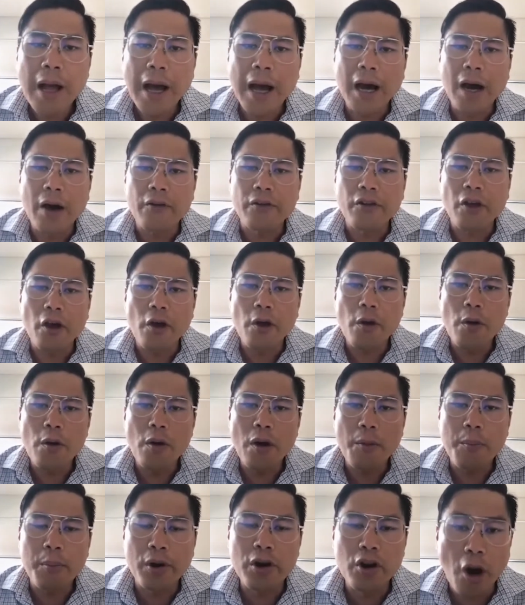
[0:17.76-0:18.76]
So
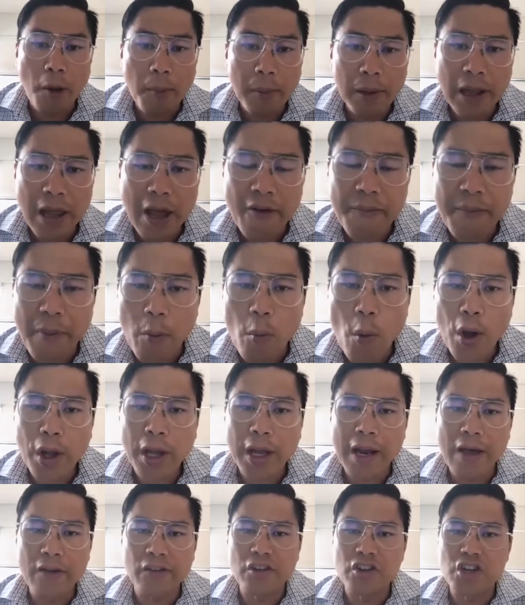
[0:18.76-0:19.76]
predominantly, I've been working
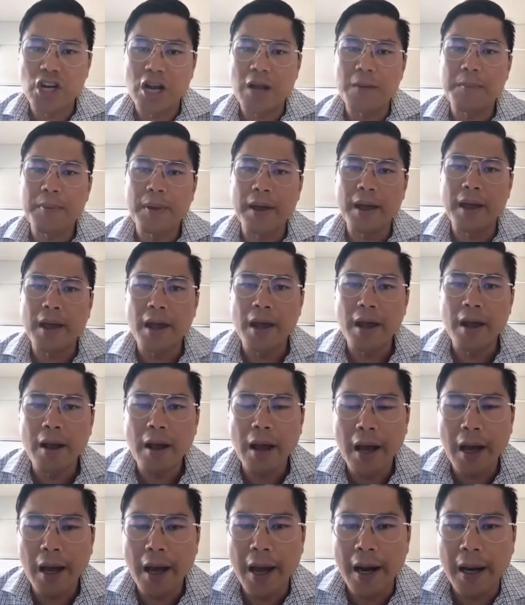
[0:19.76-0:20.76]
as a GP
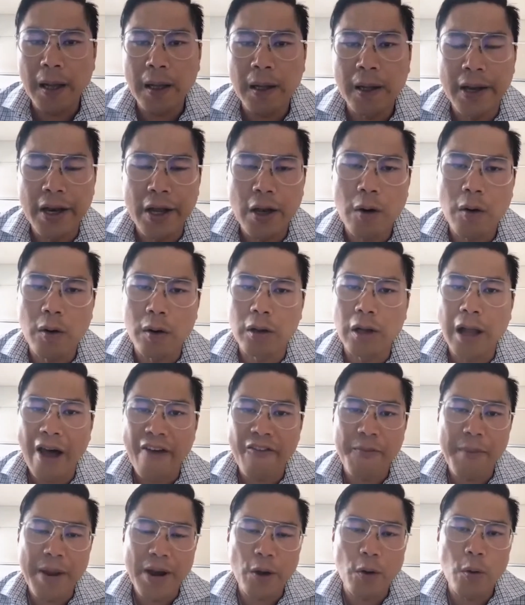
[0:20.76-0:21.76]
at a clinic called Life
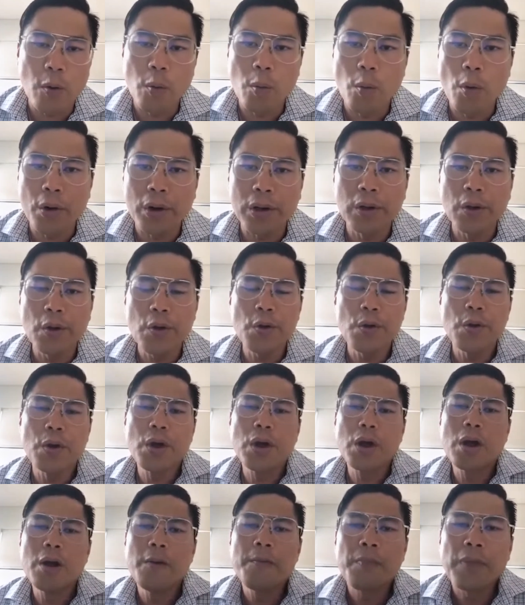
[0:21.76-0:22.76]
Medical Waterloo,
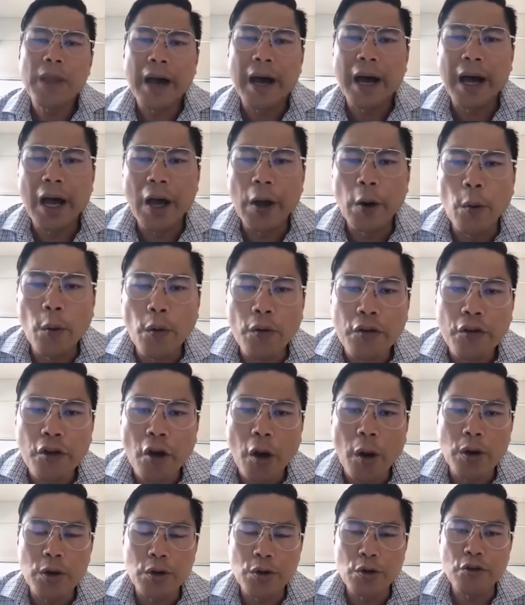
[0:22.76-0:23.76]
and
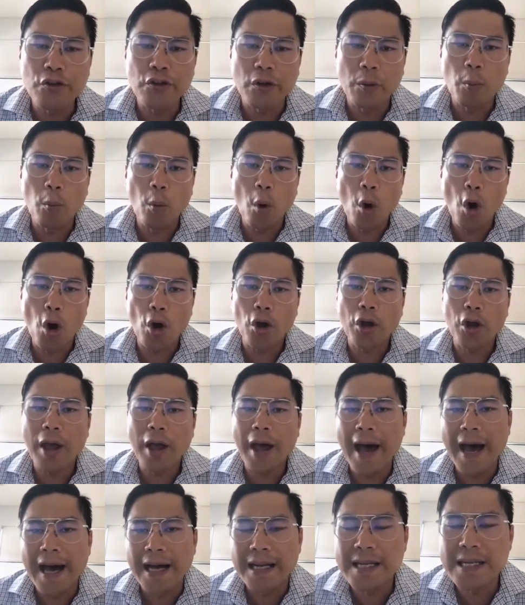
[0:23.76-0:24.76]
also do some work
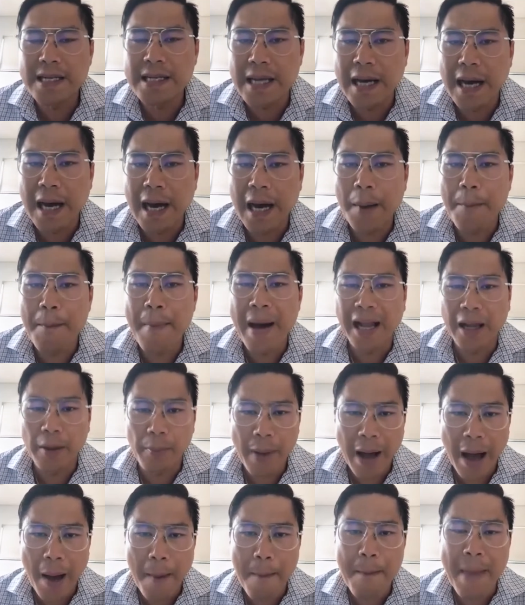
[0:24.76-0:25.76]
at
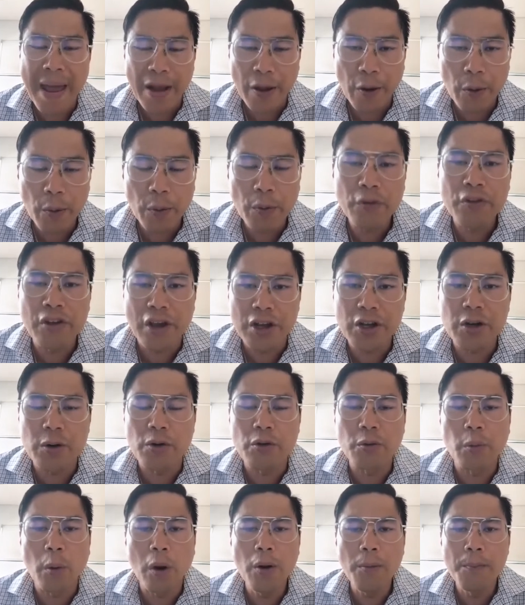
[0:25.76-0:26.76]
Malabar Medical Centre
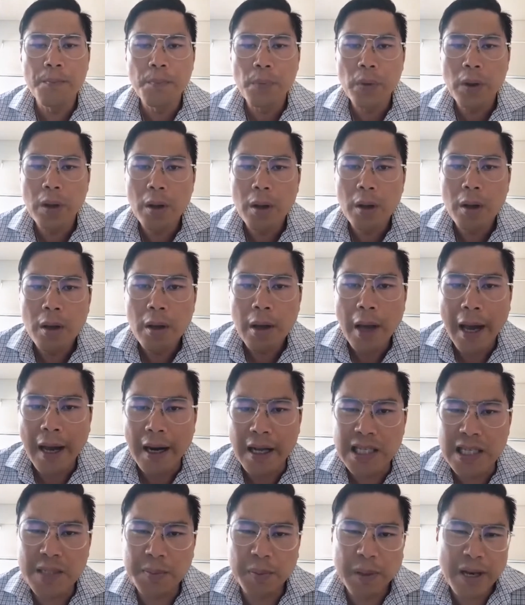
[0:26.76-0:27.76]
as well. And I
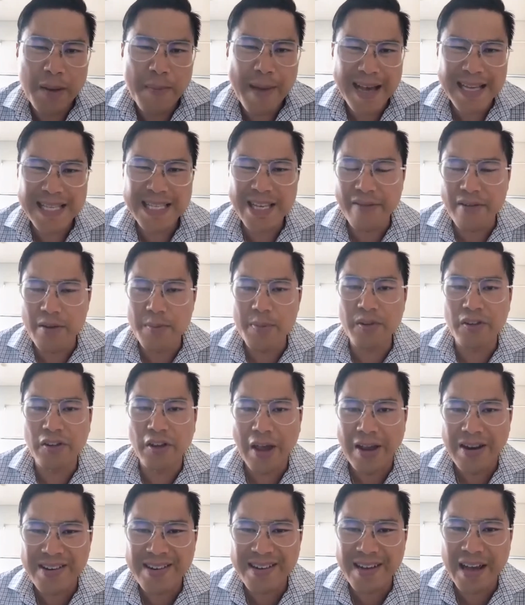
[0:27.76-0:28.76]
split about
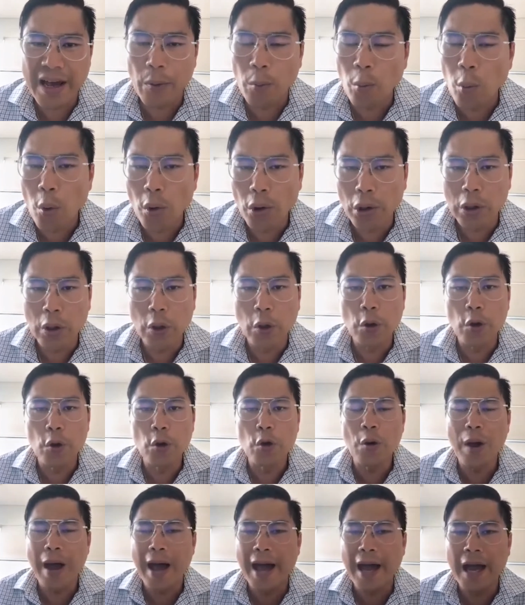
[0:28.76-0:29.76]
70% at
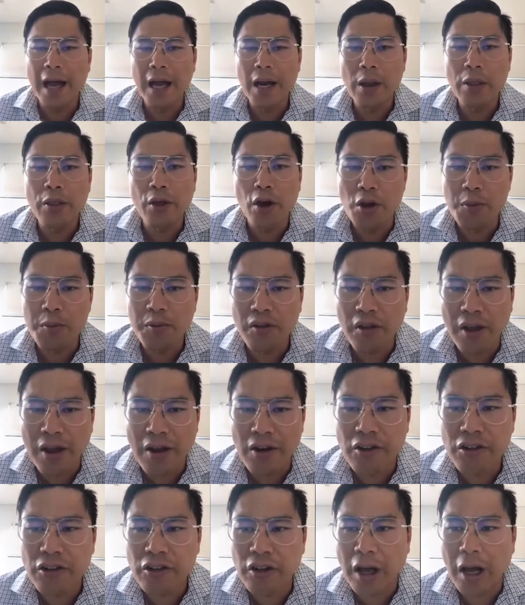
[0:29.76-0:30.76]
Waterloo and
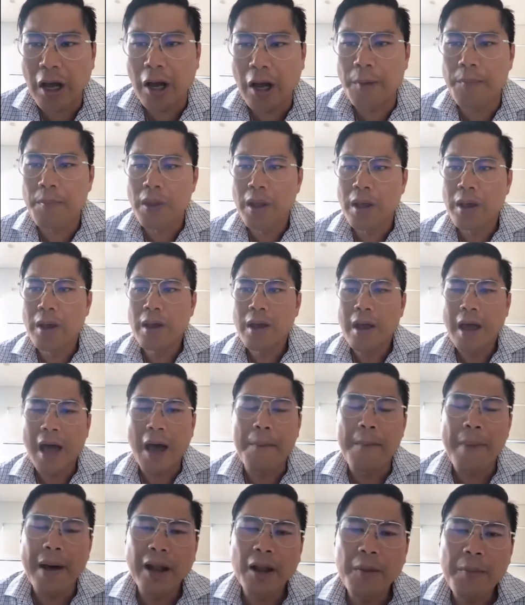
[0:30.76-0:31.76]
30%
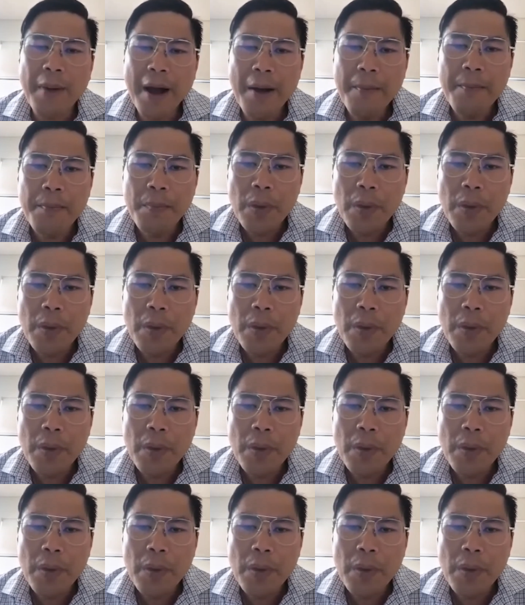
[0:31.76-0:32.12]
at Malabar.